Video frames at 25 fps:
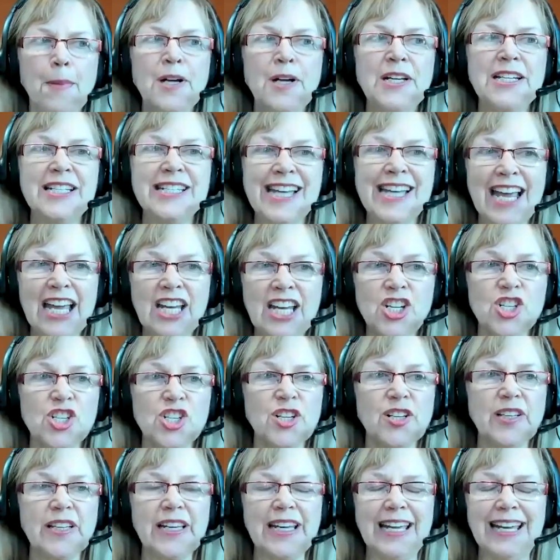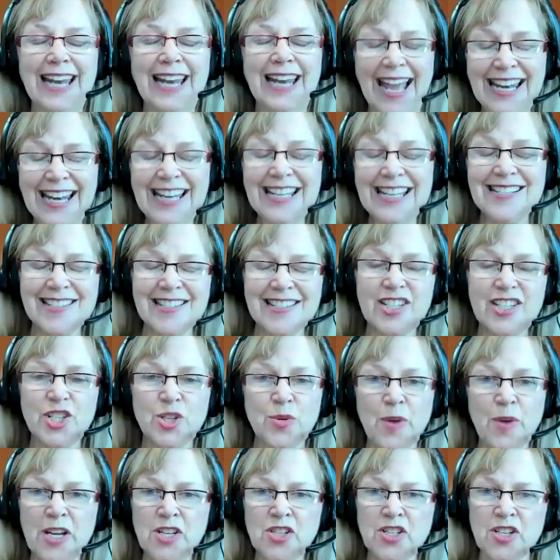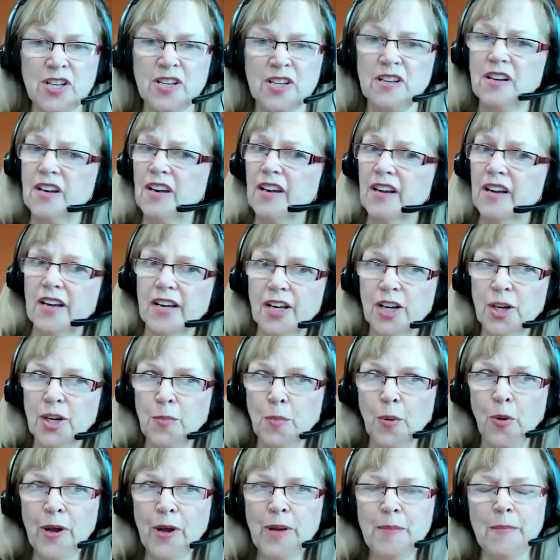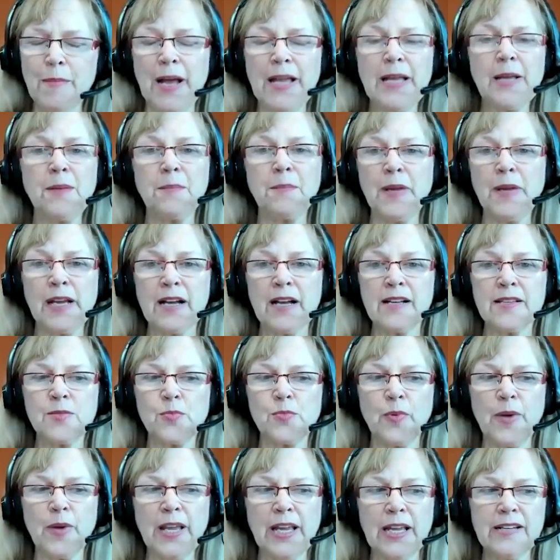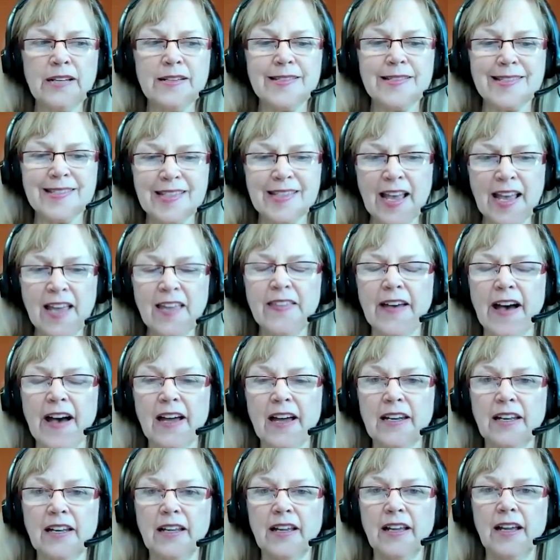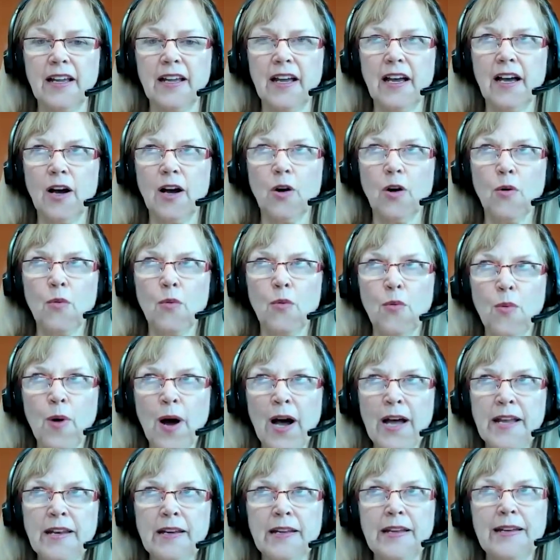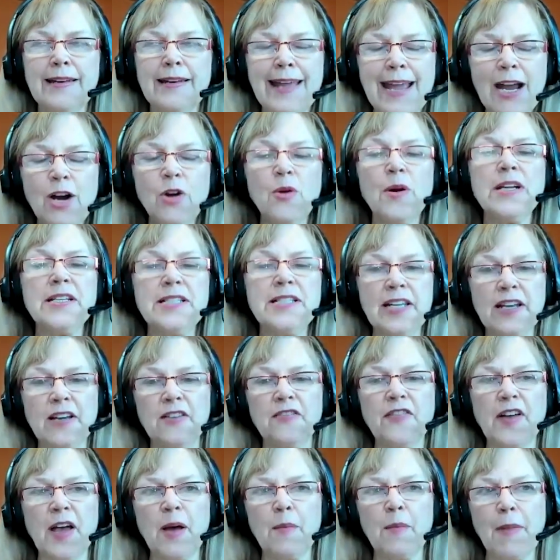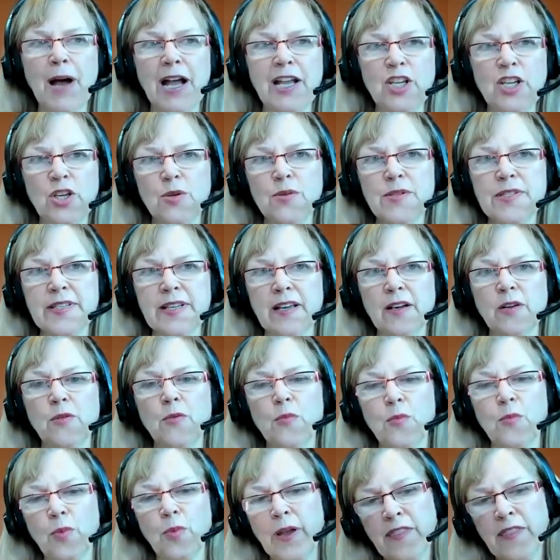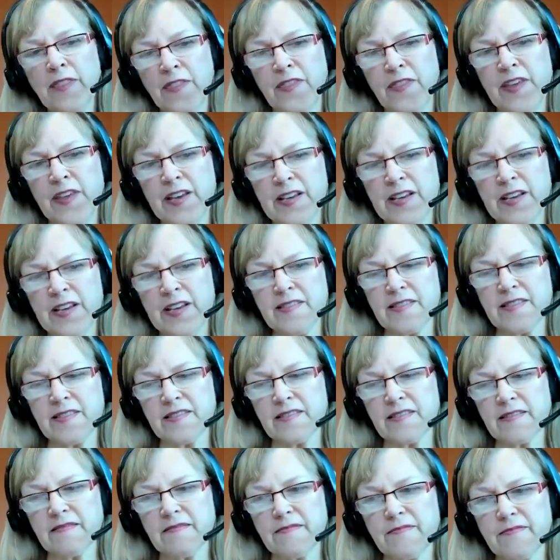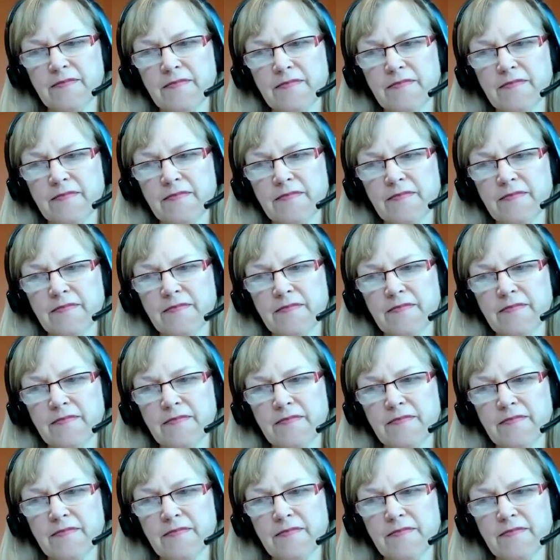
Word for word: and potentially in any situation good point mike because we can say that what narrative am i using with this